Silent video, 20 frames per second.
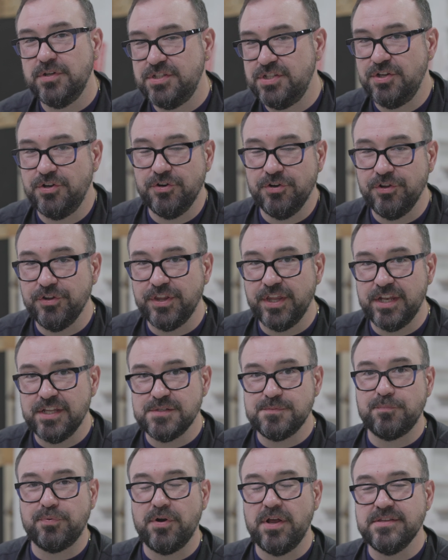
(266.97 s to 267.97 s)
material that
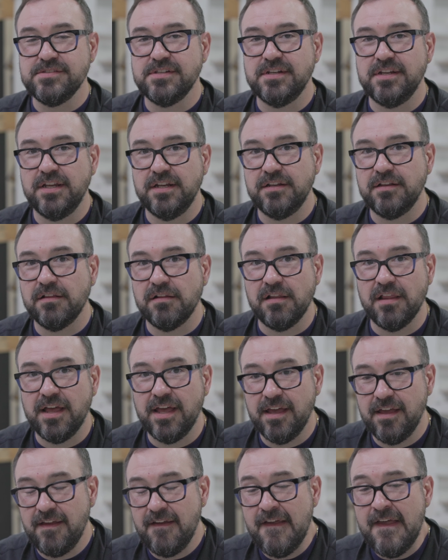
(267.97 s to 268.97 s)
is present in
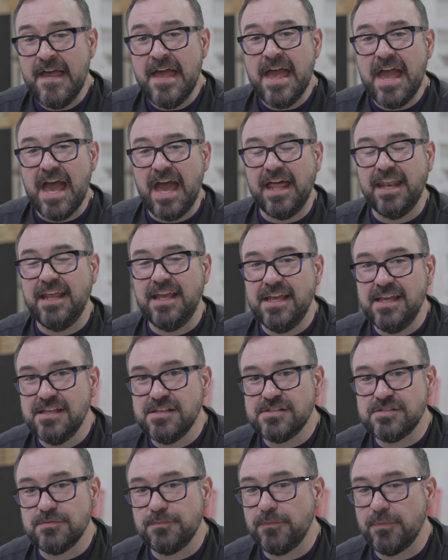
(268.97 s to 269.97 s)
clay, and
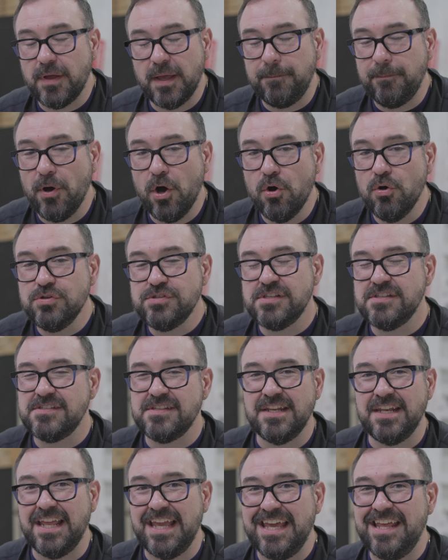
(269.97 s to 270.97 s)
it poses
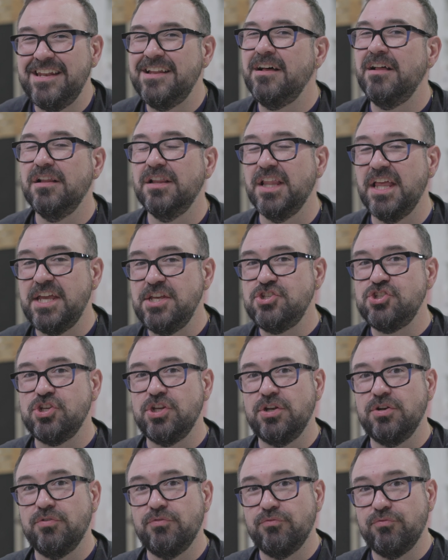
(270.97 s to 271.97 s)
an
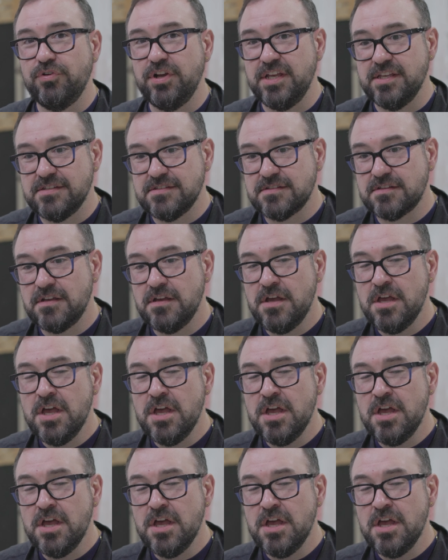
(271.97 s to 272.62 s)
inhalation risk.